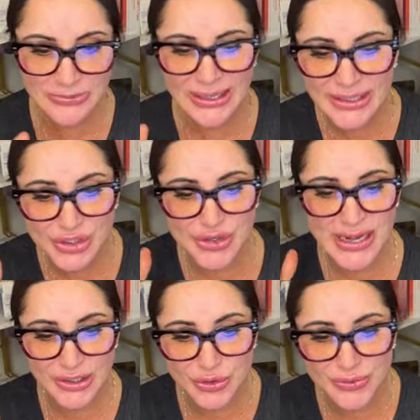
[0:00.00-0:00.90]
It gives you
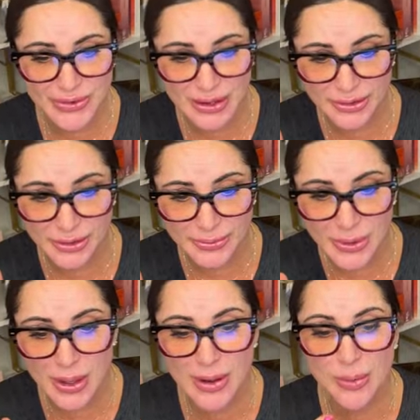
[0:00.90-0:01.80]
natural volume
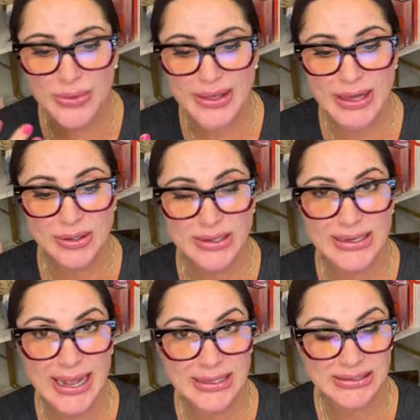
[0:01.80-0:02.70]
without
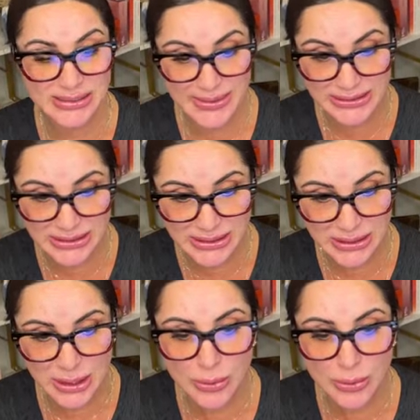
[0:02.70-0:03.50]
enhancement.